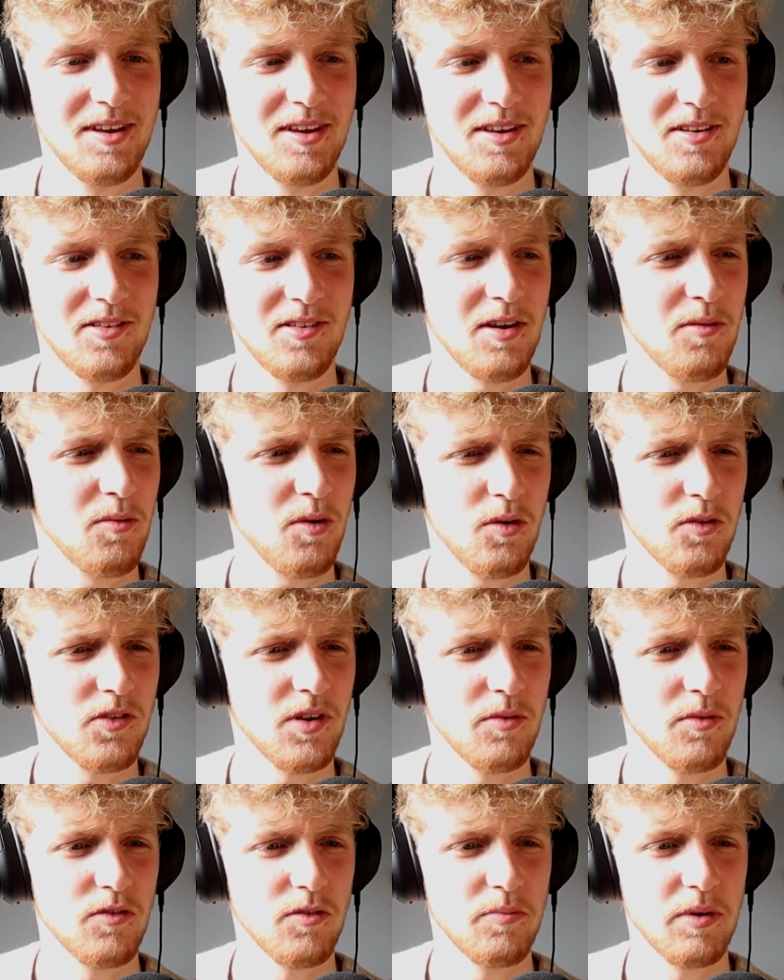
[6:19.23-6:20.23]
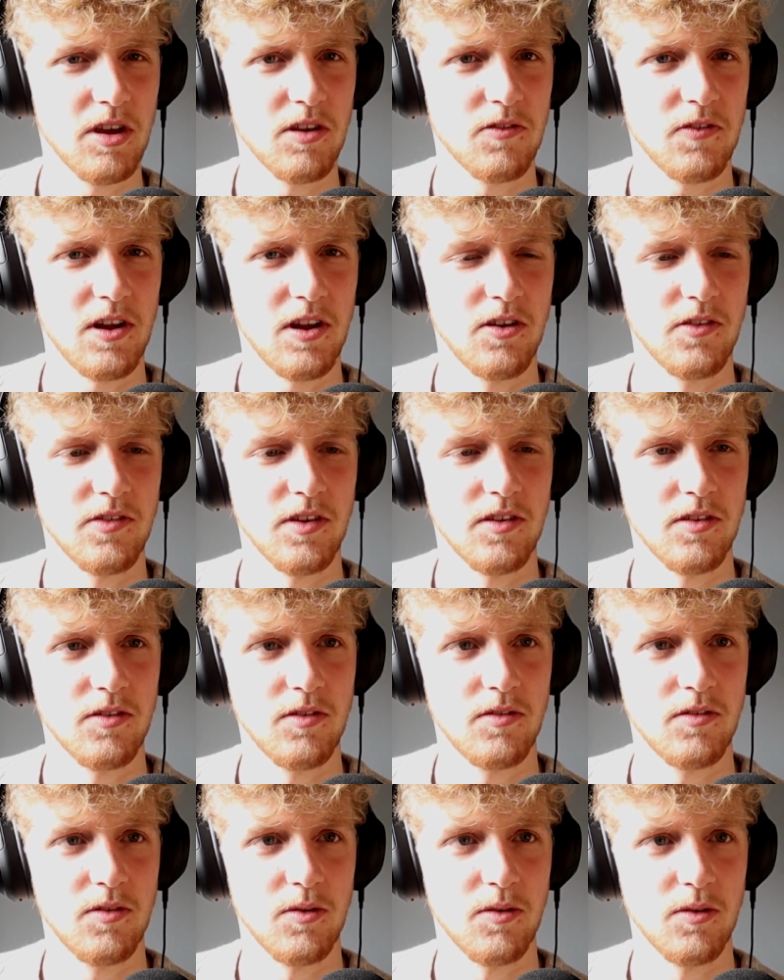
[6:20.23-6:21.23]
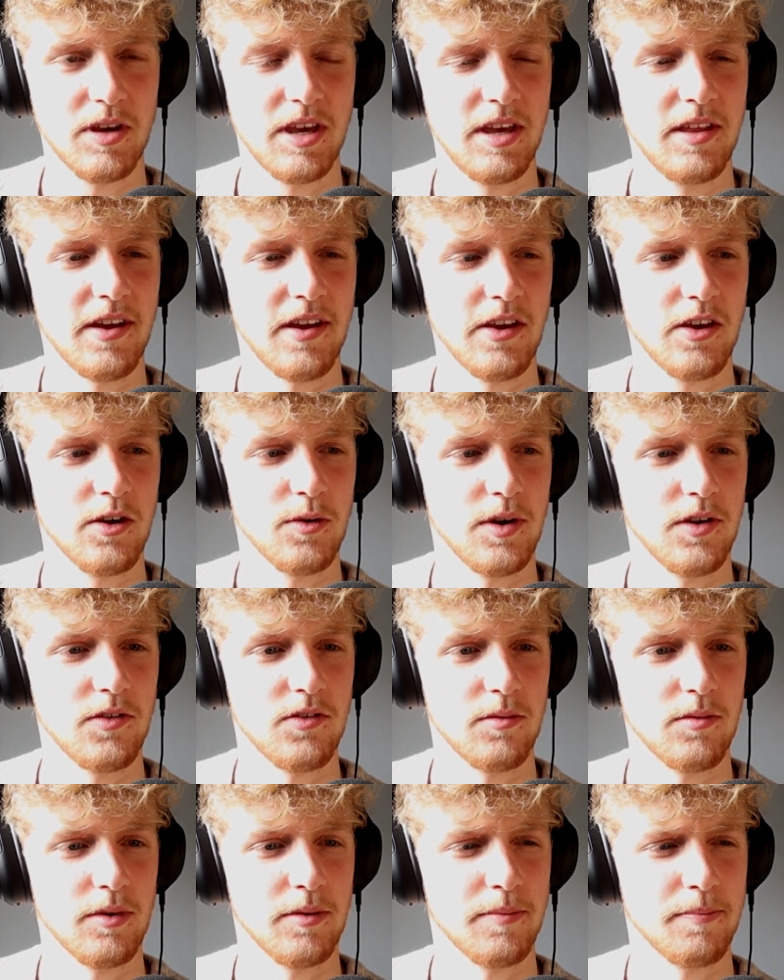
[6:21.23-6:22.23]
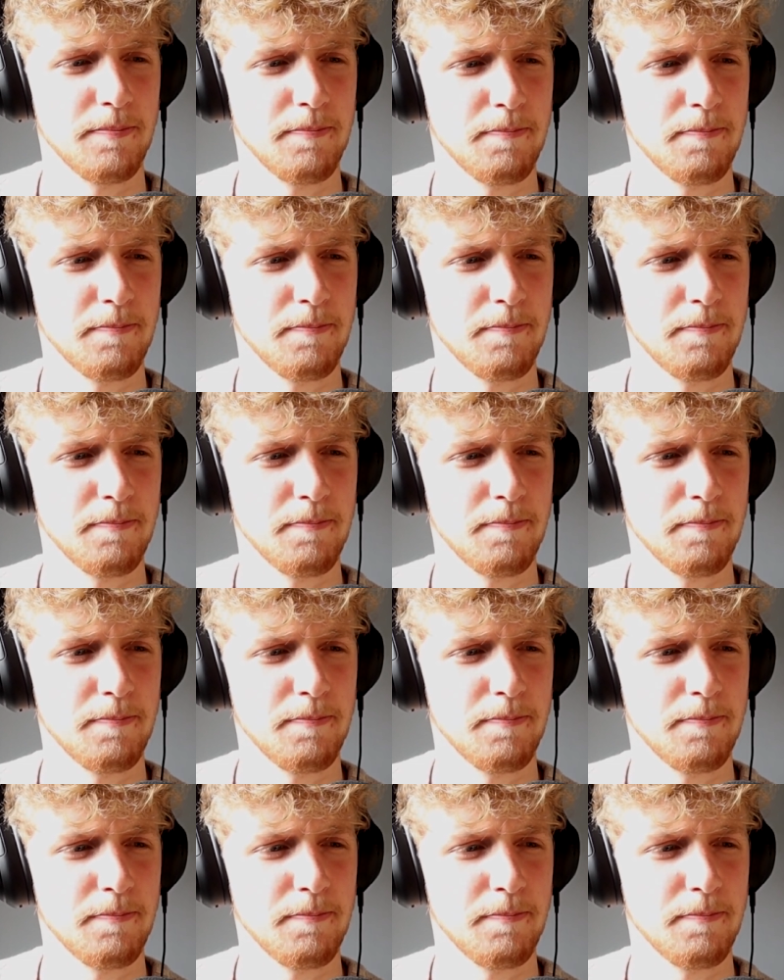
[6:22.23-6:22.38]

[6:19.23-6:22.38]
So what were some of your biggest failures and your key takeaways from it?